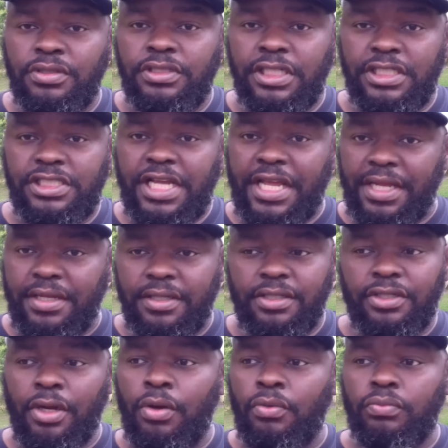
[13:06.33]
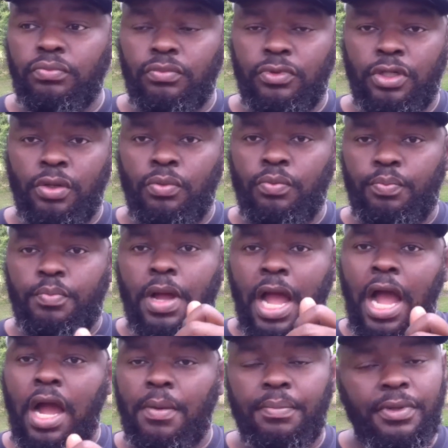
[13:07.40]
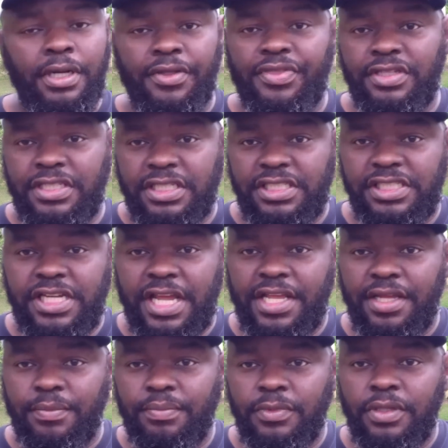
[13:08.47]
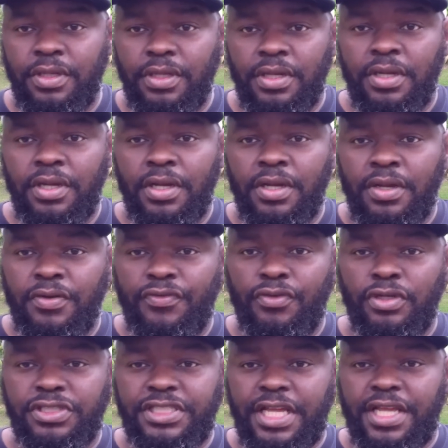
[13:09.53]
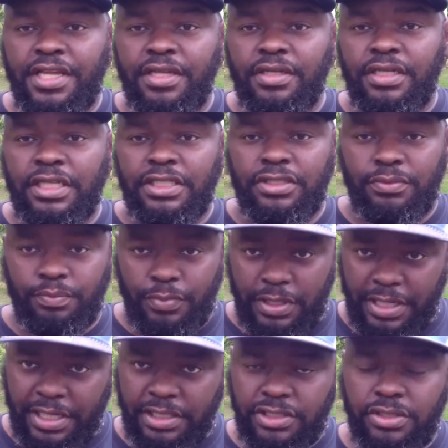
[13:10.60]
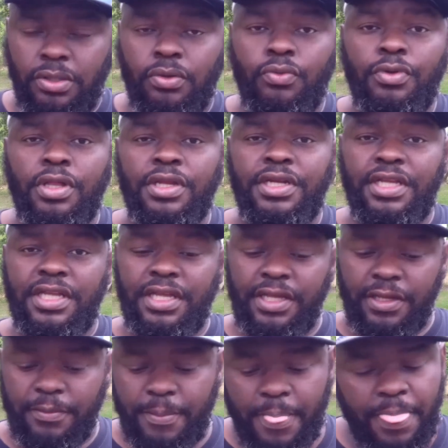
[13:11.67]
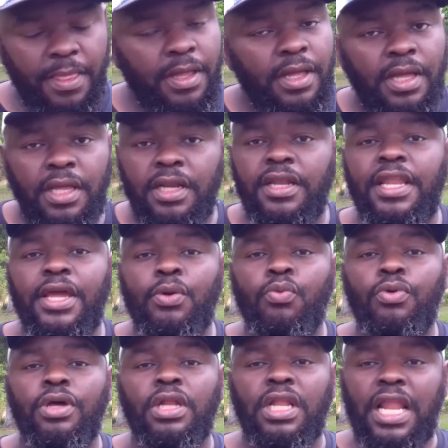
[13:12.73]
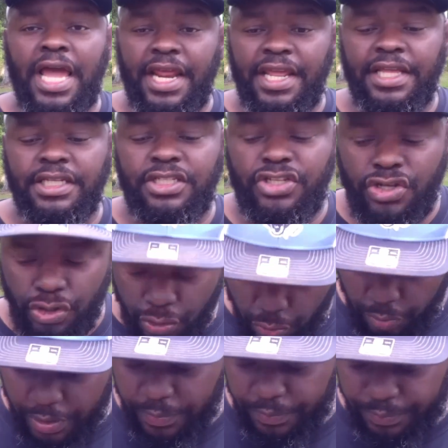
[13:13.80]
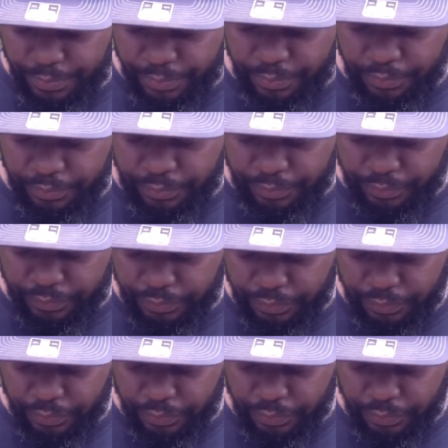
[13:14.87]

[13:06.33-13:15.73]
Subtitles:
Just shake. Don't hop, nothing. Just shake it for a second, then begin slow reeling again. They will light into it.